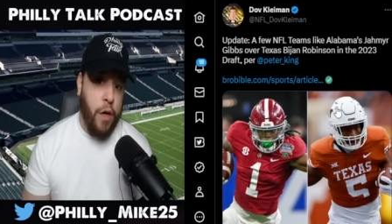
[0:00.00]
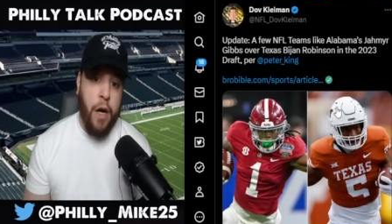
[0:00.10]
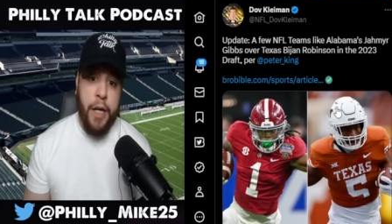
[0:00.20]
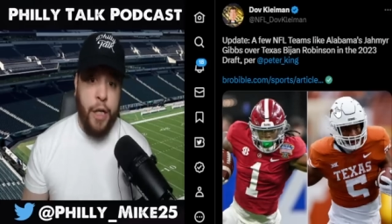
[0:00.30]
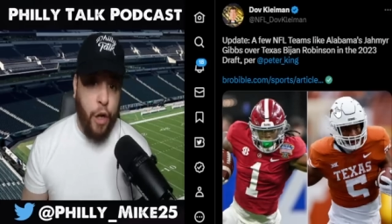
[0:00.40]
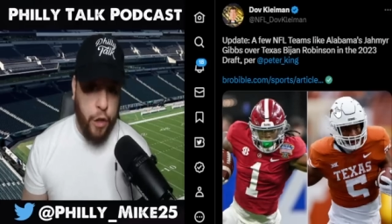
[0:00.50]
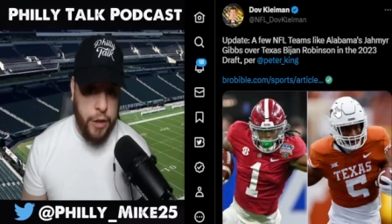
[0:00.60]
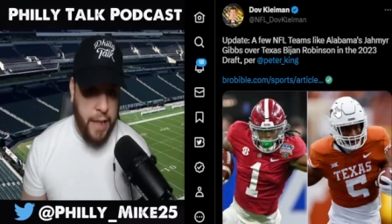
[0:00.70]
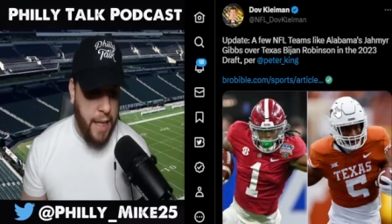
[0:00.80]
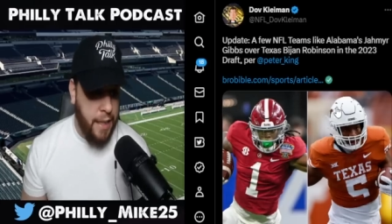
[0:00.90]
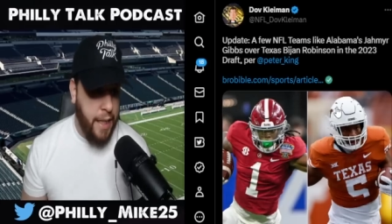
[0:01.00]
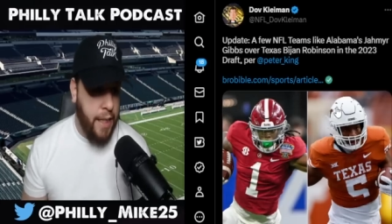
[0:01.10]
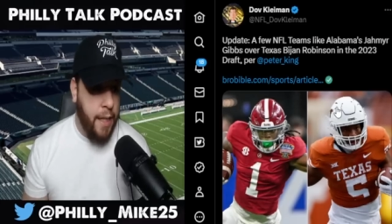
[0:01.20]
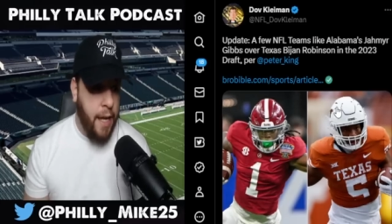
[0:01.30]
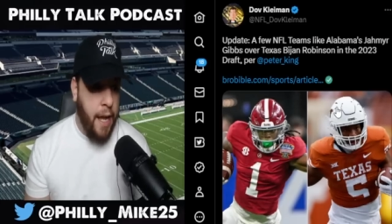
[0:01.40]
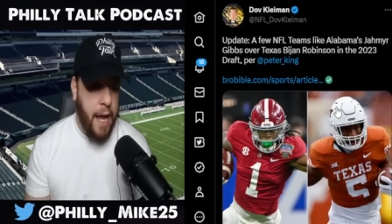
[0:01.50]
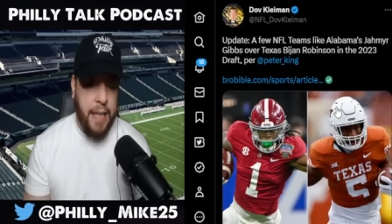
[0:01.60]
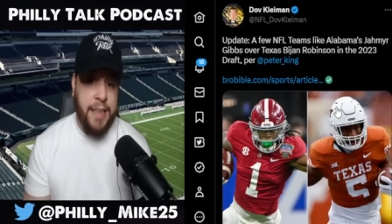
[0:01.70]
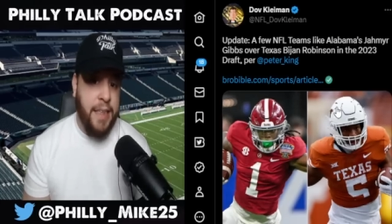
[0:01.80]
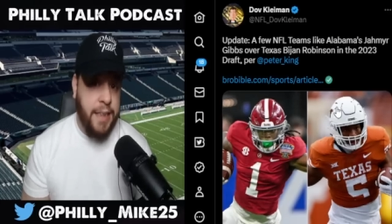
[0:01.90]
100 yards in the
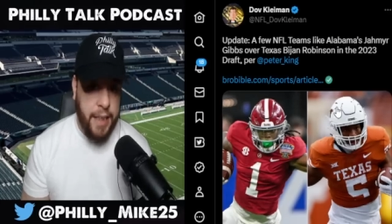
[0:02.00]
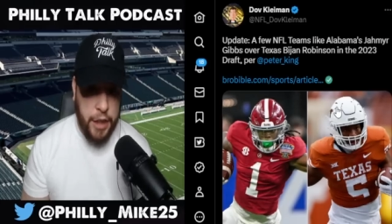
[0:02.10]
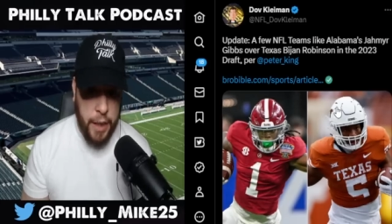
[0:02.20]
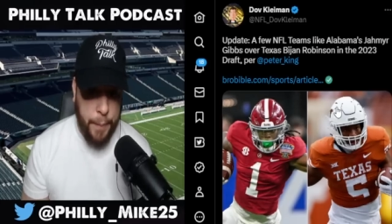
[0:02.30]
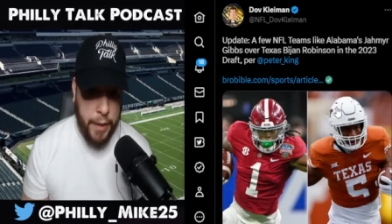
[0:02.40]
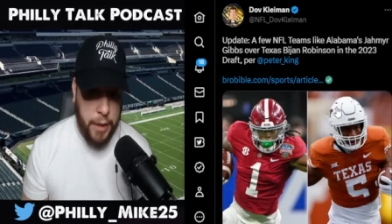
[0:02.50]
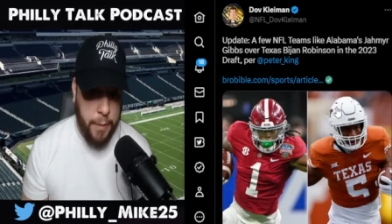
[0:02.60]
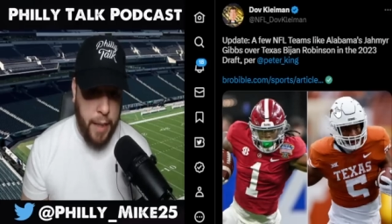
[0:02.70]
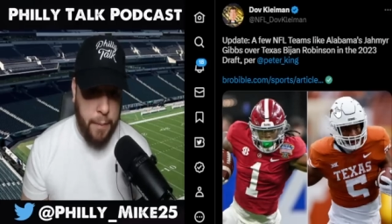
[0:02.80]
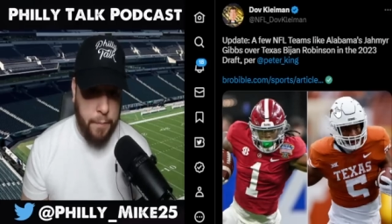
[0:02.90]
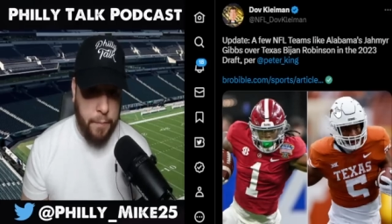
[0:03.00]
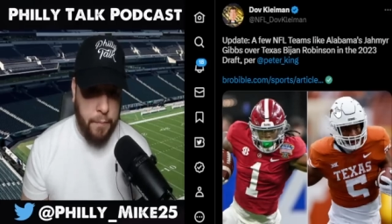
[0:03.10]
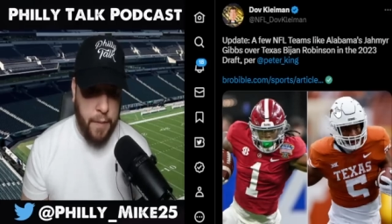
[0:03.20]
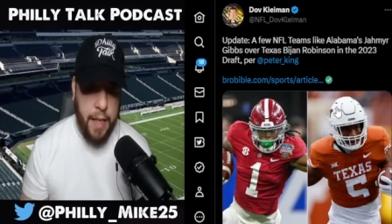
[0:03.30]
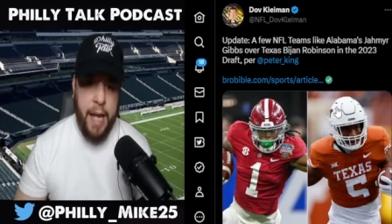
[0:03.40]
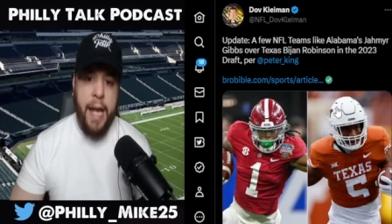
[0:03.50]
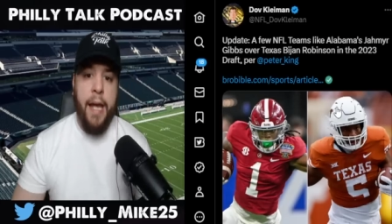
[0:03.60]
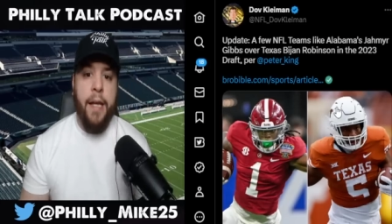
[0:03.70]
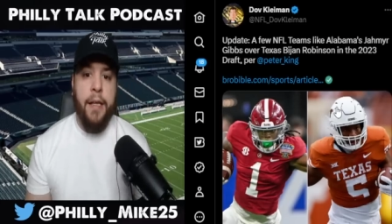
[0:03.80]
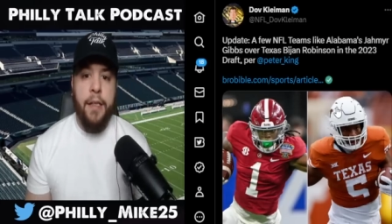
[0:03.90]
SEC championship game
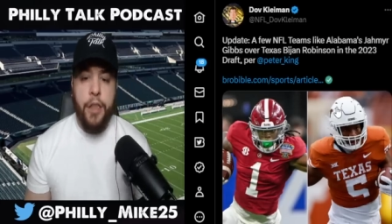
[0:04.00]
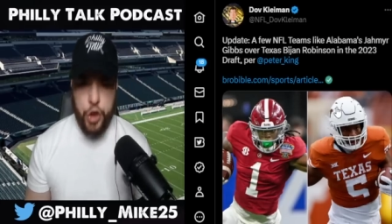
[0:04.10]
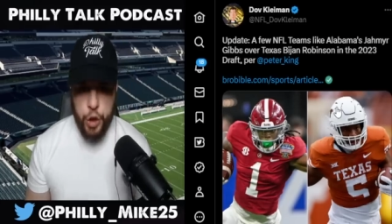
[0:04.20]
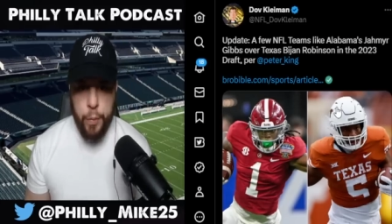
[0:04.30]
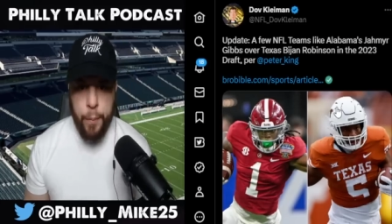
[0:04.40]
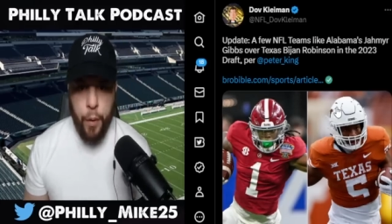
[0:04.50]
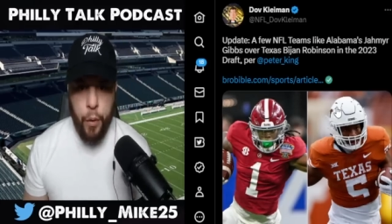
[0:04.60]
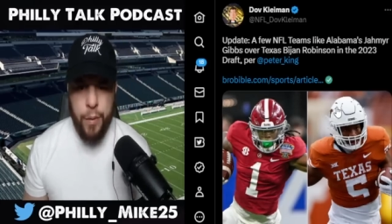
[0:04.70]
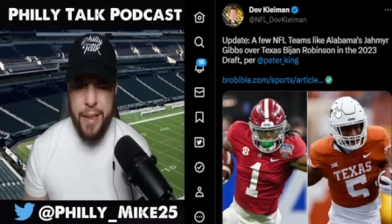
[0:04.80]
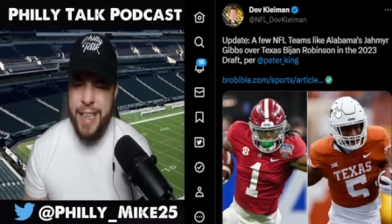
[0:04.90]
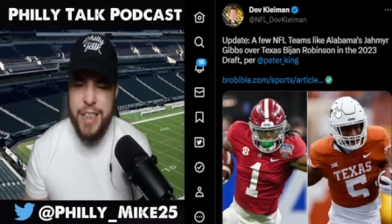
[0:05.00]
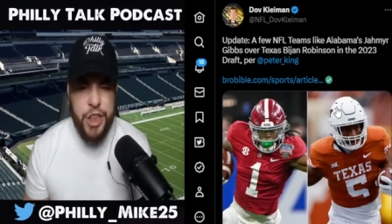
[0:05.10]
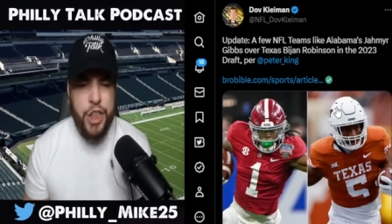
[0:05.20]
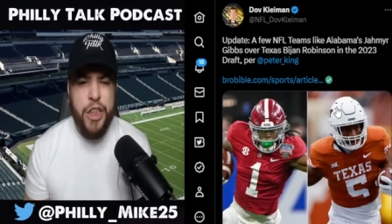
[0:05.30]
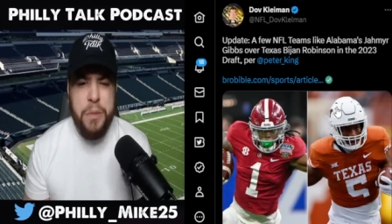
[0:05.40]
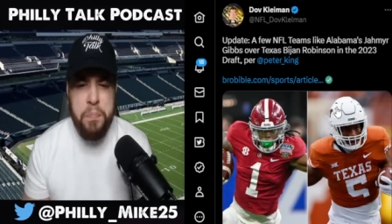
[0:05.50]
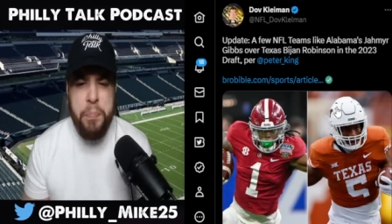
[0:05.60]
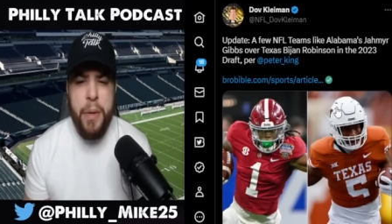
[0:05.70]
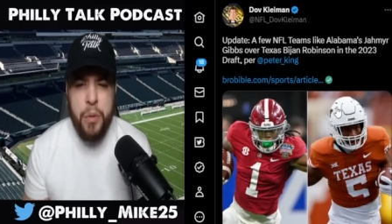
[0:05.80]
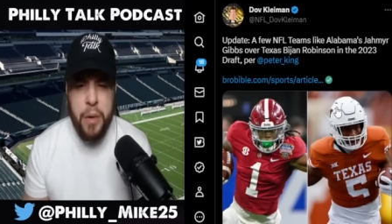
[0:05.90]
and the Super Bowl. He's just
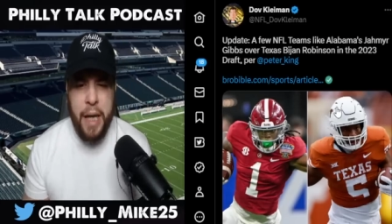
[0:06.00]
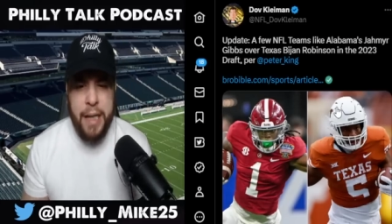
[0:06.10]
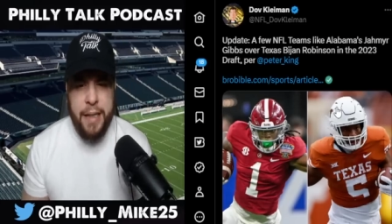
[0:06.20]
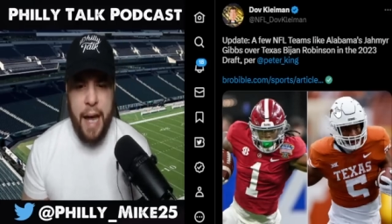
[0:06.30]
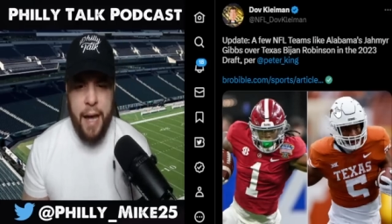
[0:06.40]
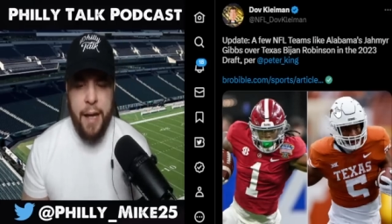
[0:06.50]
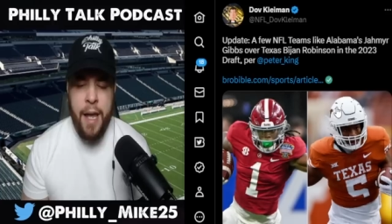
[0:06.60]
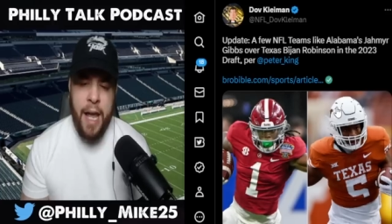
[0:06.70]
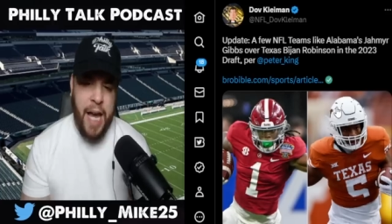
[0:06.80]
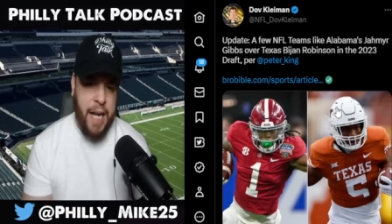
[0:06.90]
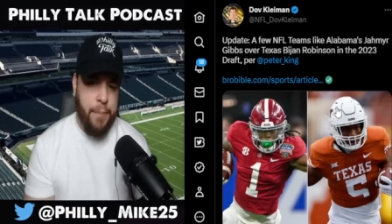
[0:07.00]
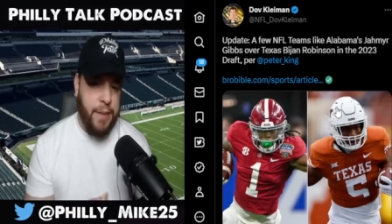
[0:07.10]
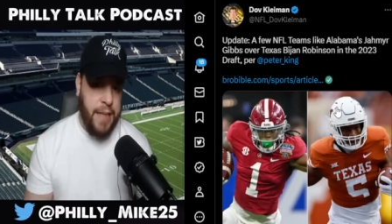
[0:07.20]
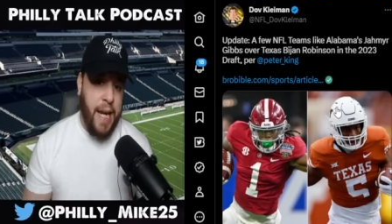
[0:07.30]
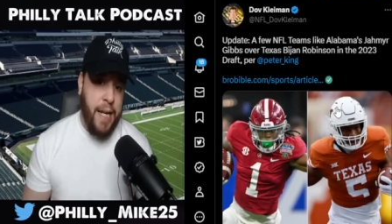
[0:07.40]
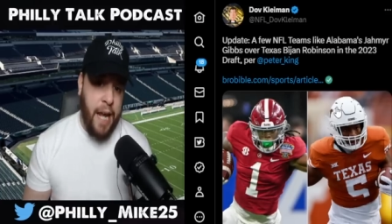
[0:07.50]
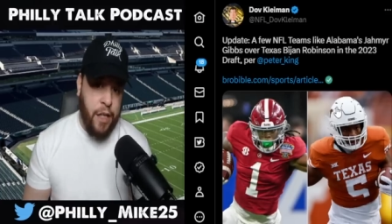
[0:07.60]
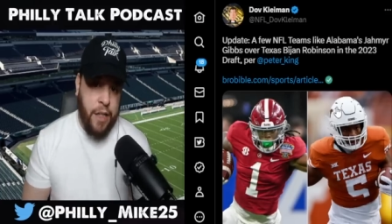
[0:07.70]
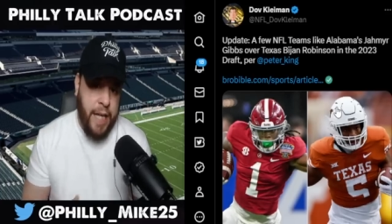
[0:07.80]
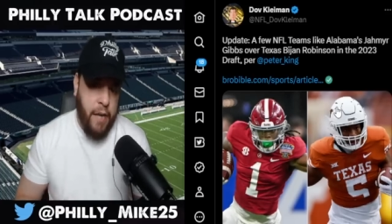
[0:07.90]
built like that. And I'm saying that
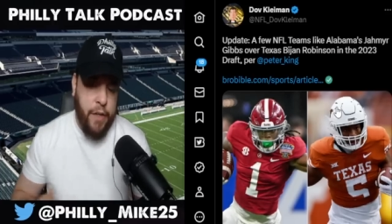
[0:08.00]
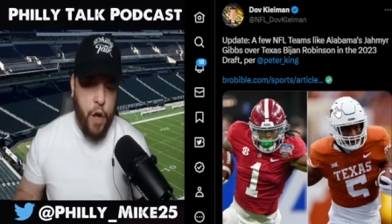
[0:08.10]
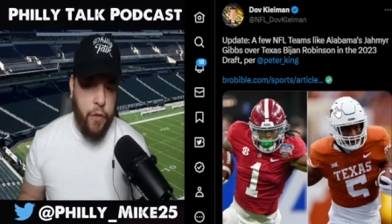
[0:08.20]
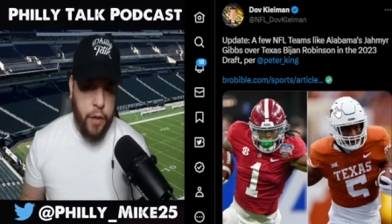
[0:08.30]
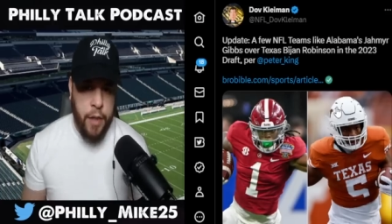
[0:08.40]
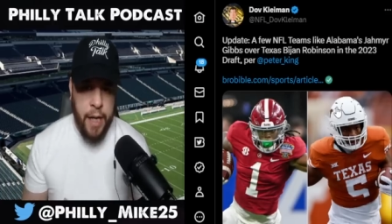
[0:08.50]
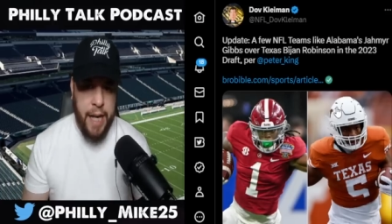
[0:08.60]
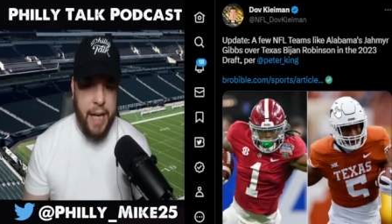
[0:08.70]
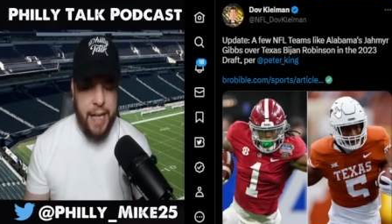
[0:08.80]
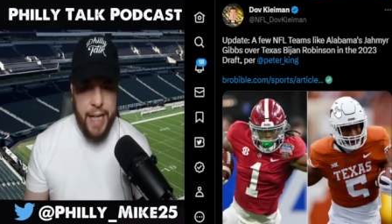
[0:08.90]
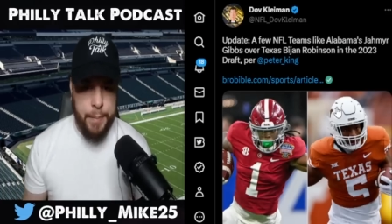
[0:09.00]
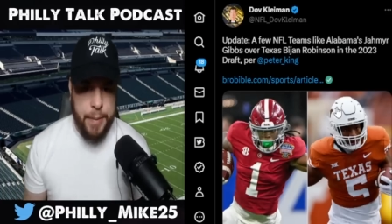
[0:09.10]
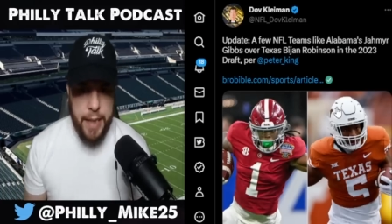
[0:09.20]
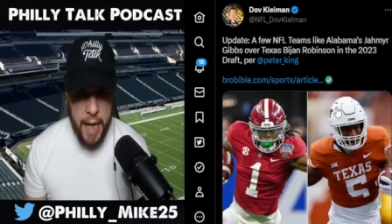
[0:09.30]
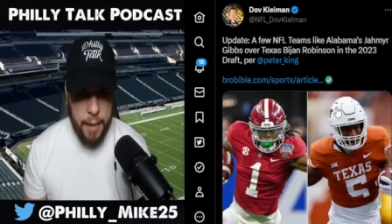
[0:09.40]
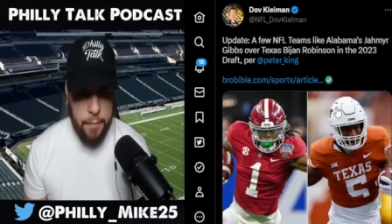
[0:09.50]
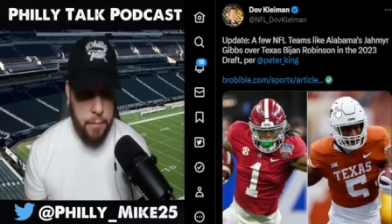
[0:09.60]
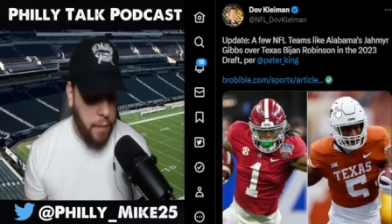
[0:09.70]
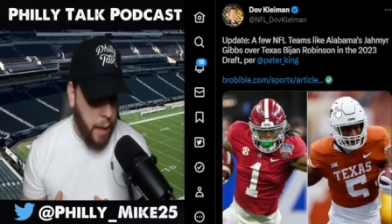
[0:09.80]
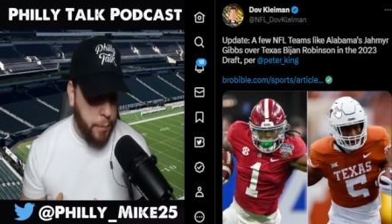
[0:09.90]
could carry over in Gibbs' game.
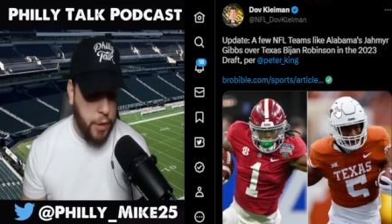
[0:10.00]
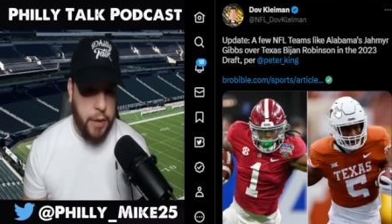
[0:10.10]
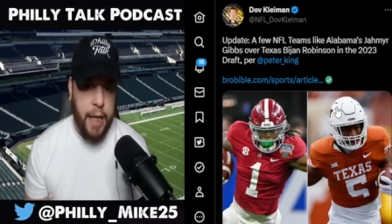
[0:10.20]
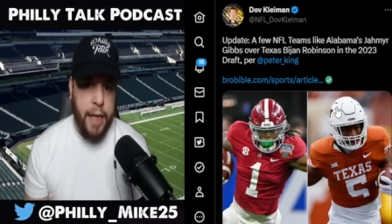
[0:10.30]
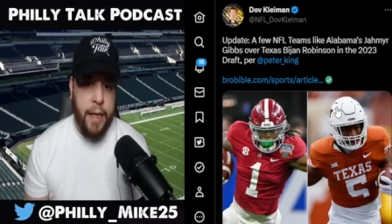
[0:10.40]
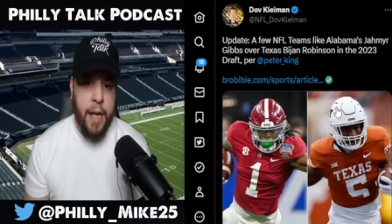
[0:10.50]
I'm just saying.